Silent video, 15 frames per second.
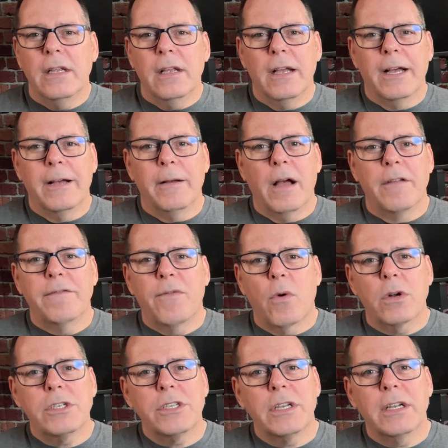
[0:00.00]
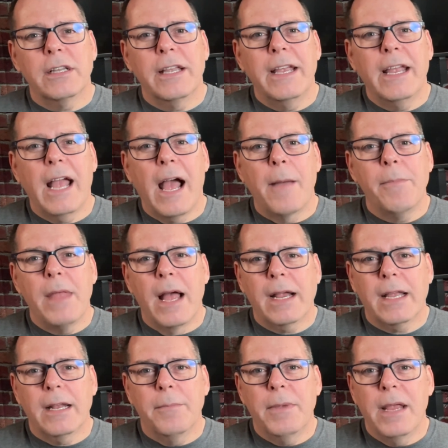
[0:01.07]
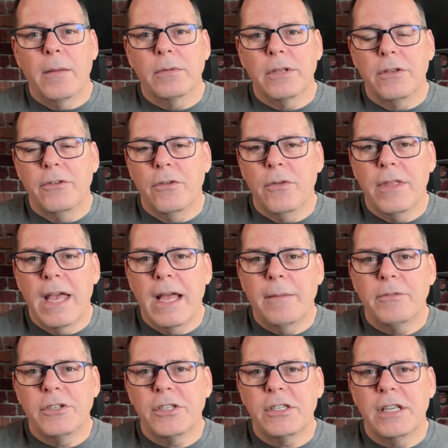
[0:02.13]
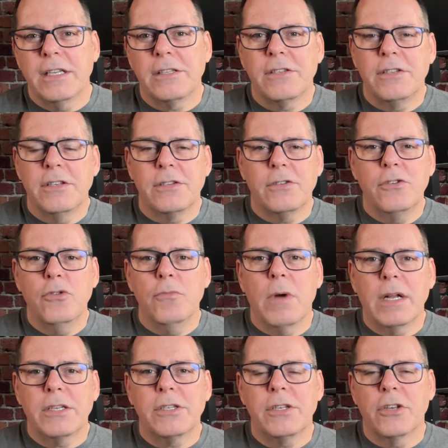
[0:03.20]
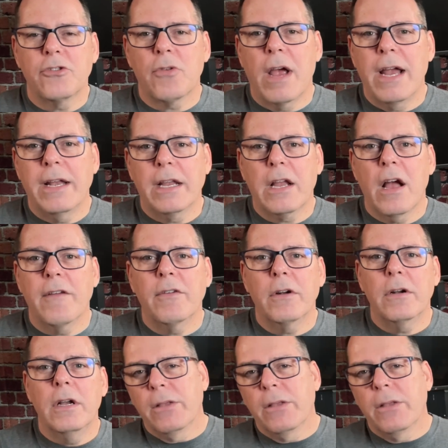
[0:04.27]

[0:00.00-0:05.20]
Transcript: Unfortunately, I'm not going to be able to do that. It's just too much to try to cover.